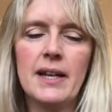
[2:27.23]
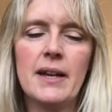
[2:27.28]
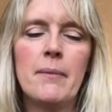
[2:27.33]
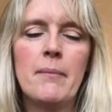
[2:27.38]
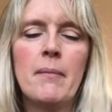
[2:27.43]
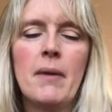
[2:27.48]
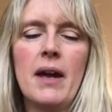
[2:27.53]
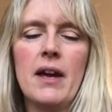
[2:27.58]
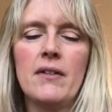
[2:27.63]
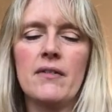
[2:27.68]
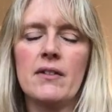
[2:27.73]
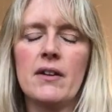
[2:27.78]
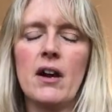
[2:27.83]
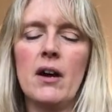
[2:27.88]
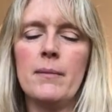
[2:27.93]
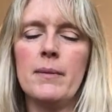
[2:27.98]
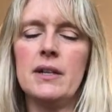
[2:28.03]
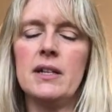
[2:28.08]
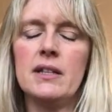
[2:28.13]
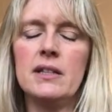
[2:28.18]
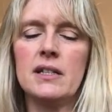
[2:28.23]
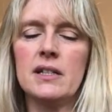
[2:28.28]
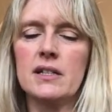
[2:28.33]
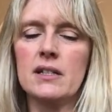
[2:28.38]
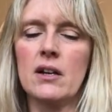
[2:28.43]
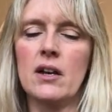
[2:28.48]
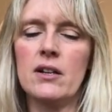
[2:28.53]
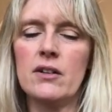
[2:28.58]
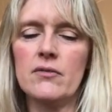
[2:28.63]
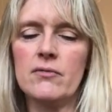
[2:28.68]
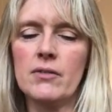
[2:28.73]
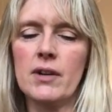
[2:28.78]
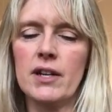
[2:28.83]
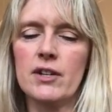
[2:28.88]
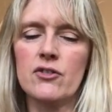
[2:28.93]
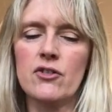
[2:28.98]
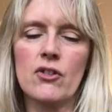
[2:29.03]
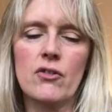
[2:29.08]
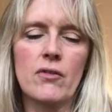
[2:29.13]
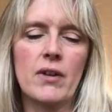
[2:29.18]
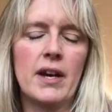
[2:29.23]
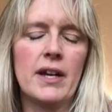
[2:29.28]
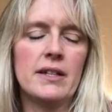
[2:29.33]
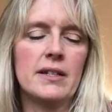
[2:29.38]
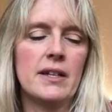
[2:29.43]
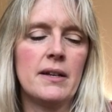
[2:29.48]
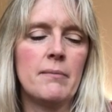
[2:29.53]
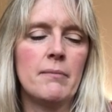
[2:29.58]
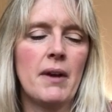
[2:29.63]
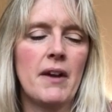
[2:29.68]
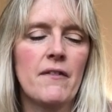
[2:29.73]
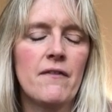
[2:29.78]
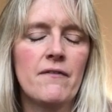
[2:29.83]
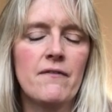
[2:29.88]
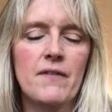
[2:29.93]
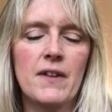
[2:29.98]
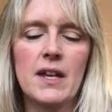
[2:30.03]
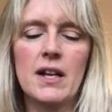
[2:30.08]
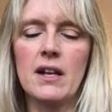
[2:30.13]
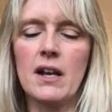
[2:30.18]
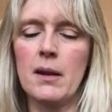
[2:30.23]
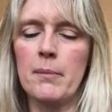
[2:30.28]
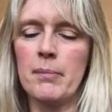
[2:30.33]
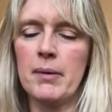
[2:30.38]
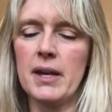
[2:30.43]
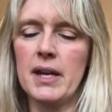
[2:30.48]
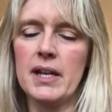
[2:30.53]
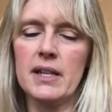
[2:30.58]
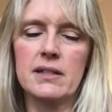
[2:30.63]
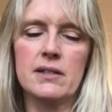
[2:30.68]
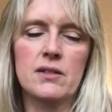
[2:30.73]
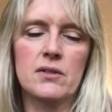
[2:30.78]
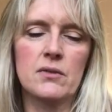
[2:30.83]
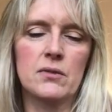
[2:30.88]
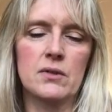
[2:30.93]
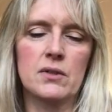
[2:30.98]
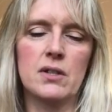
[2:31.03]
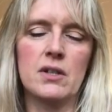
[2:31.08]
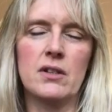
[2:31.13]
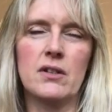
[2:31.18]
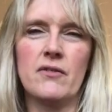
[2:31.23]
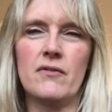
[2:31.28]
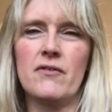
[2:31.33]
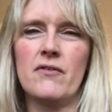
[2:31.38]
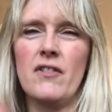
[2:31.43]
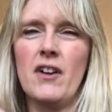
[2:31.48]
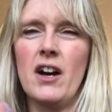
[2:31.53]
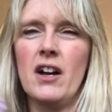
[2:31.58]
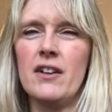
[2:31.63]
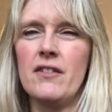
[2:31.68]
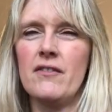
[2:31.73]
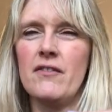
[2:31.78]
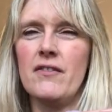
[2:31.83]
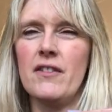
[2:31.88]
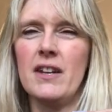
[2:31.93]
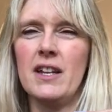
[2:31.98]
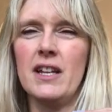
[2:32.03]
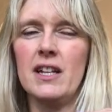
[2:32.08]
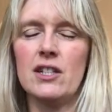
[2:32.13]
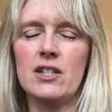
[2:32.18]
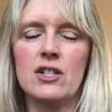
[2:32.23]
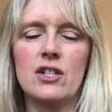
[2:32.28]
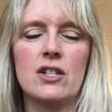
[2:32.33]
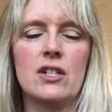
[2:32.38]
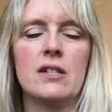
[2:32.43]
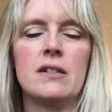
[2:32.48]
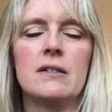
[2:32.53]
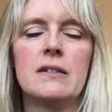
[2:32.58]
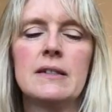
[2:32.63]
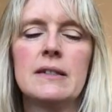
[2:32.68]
It may have come in in this kind of retrograde and it may feel a bit sort of unfinished.